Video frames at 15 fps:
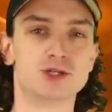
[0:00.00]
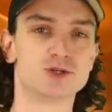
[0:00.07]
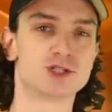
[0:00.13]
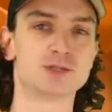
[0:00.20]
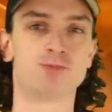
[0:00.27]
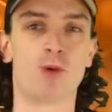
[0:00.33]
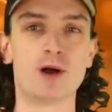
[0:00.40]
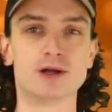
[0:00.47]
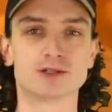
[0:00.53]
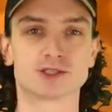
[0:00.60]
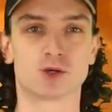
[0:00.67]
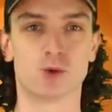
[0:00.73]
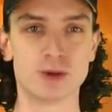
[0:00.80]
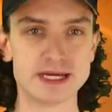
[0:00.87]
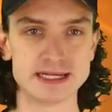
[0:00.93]
to spoiled
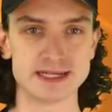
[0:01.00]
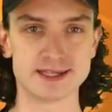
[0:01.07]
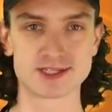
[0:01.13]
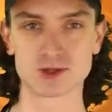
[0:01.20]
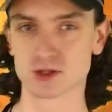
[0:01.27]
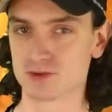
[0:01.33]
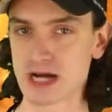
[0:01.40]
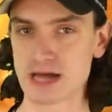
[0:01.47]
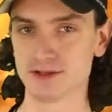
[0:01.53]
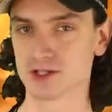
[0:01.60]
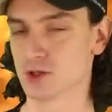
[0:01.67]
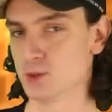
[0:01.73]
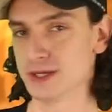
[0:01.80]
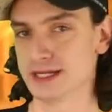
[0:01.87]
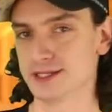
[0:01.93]
queens, or rather
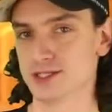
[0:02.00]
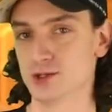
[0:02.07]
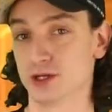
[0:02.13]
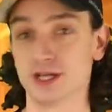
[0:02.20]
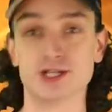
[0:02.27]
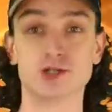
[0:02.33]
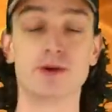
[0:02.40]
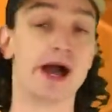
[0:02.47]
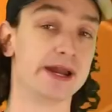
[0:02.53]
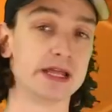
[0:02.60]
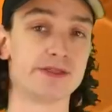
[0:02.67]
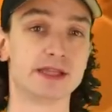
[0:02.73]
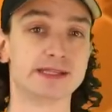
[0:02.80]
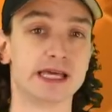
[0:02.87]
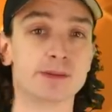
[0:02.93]
queens who could do
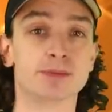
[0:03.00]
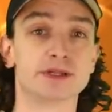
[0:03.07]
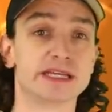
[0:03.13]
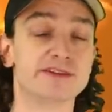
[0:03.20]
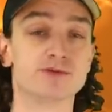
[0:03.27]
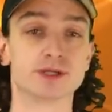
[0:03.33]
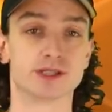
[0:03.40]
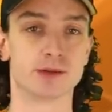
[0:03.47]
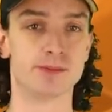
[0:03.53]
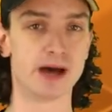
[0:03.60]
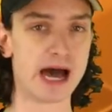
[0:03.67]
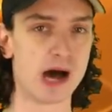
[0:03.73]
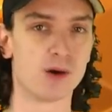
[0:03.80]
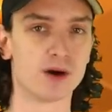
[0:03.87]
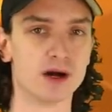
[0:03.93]
anything they believe with their
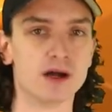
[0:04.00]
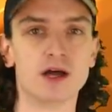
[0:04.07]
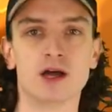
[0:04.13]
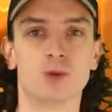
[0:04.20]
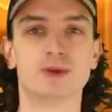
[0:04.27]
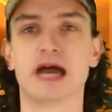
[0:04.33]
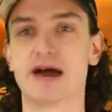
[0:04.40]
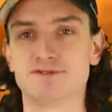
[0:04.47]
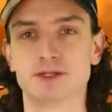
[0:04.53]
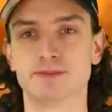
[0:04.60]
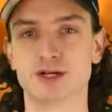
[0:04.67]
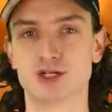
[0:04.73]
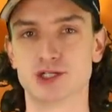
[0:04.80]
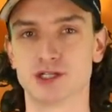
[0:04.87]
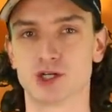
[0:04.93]
power, we have to
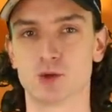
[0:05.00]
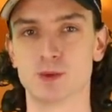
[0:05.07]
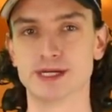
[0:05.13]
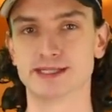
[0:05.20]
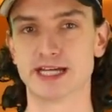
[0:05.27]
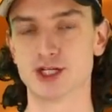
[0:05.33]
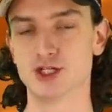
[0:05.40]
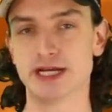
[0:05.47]
mention the queen that